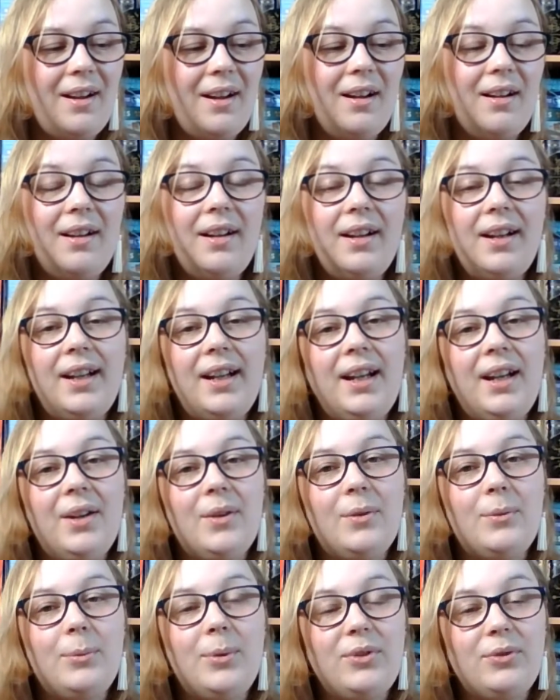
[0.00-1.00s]
I
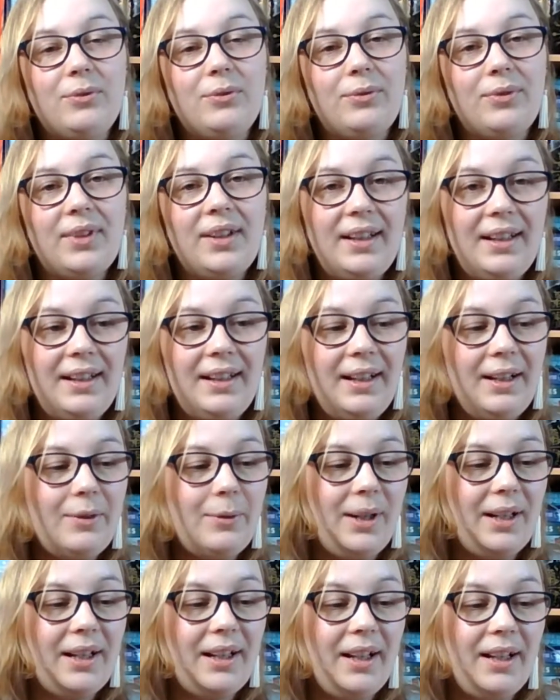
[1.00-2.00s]
would really
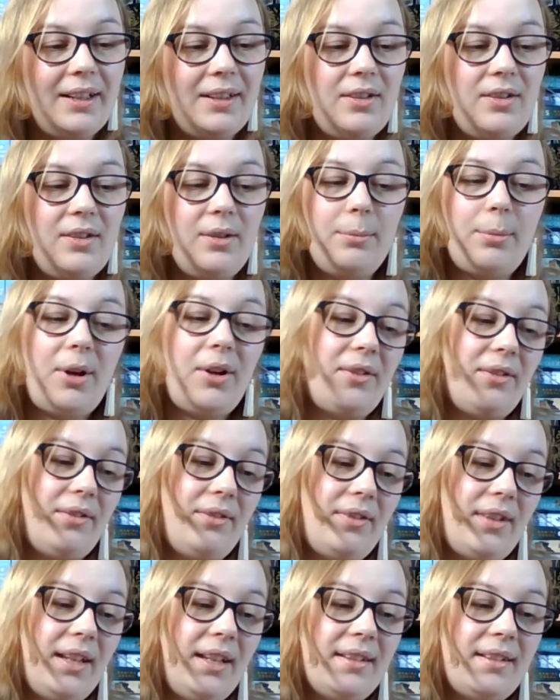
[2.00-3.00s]
quite like to do both of
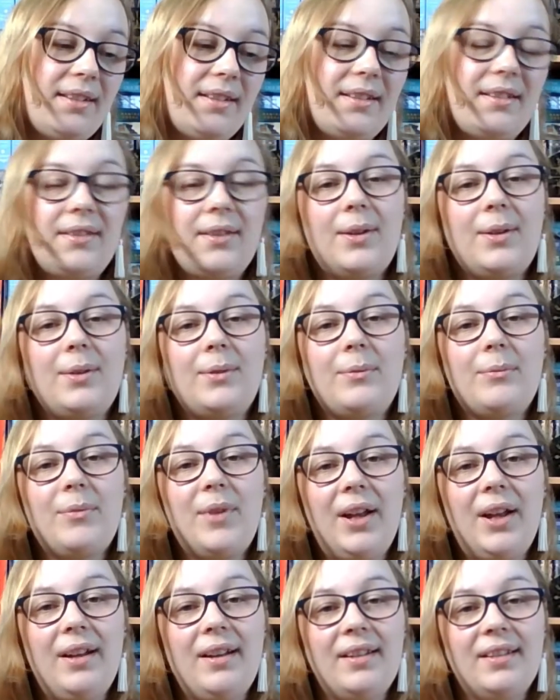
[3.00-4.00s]
these. So
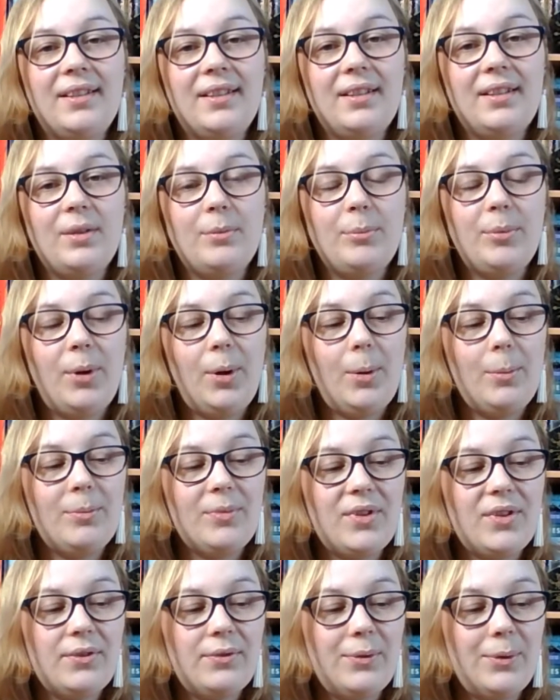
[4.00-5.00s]
the
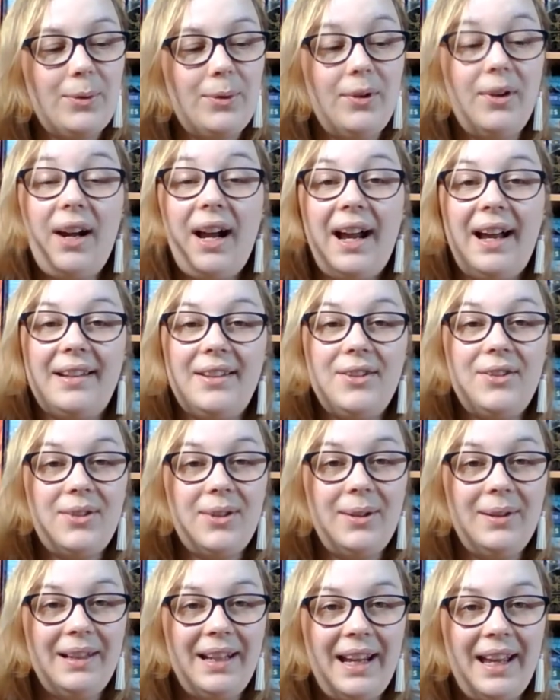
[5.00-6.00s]
prompt for And
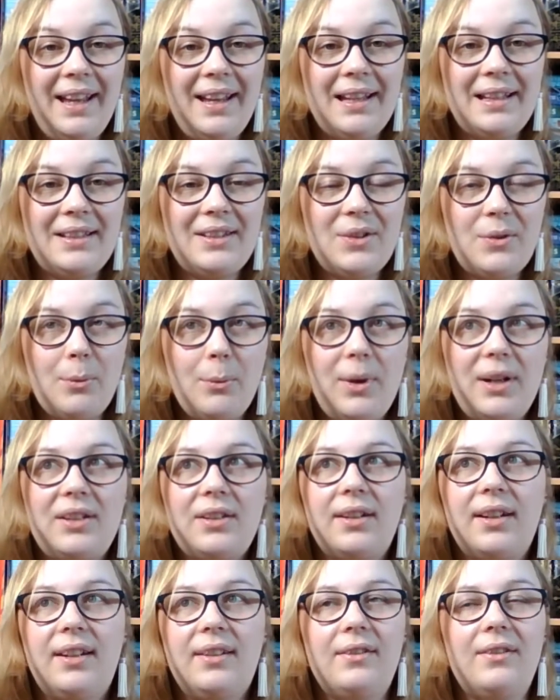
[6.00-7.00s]
Juliet, which
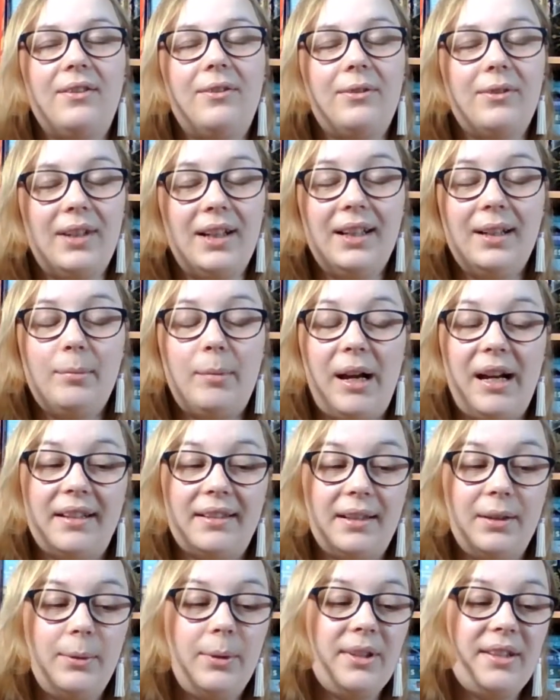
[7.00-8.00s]
I really
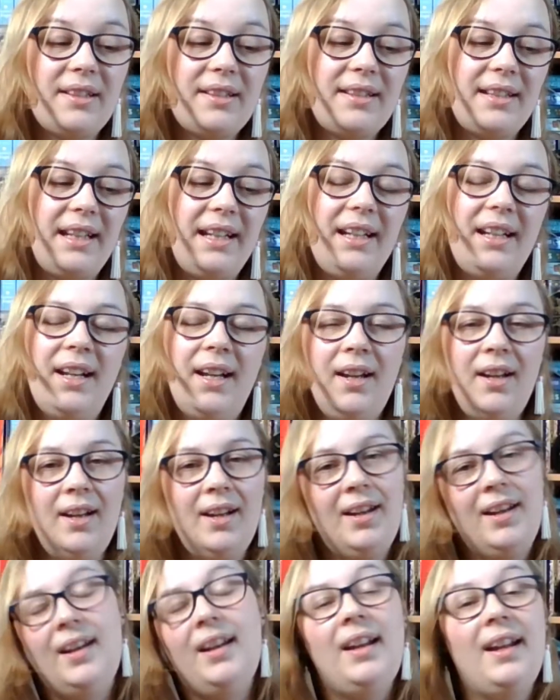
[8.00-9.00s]
badly want to see,
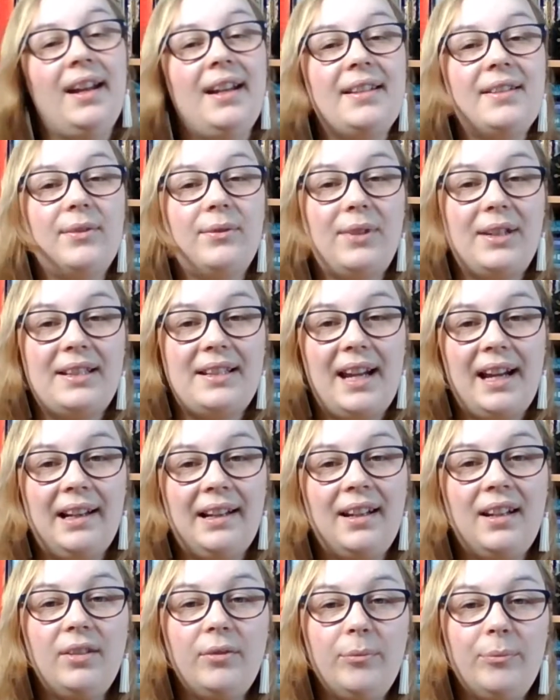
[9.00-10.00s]
is a
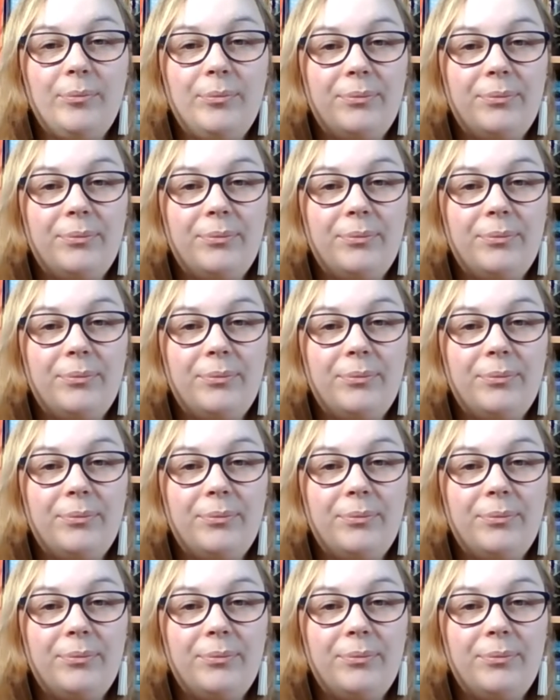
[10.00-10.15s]
retelling.